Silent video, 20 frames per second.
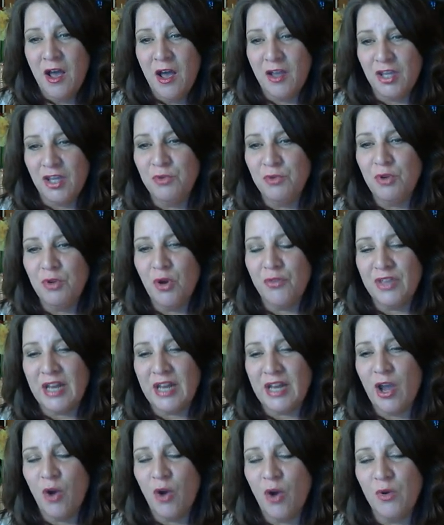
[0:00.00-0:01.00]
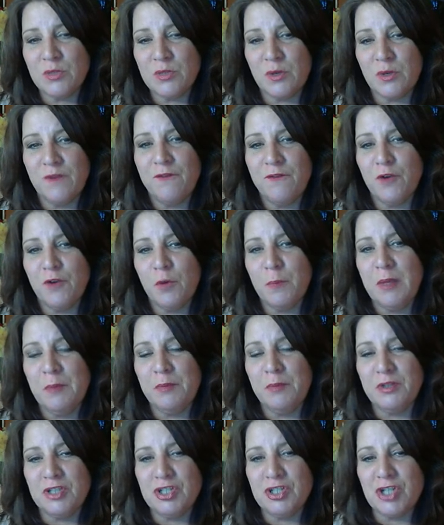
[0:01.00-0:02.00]
you know that I always refer
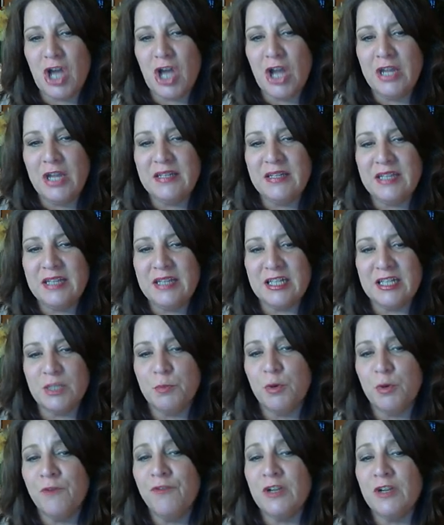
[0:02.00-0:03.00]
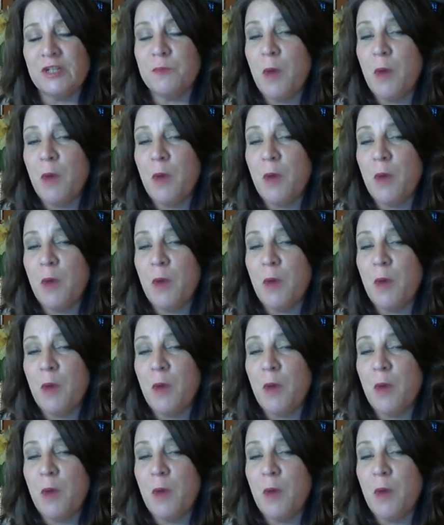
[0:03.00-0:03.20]
people to Doggy Dan's Perfect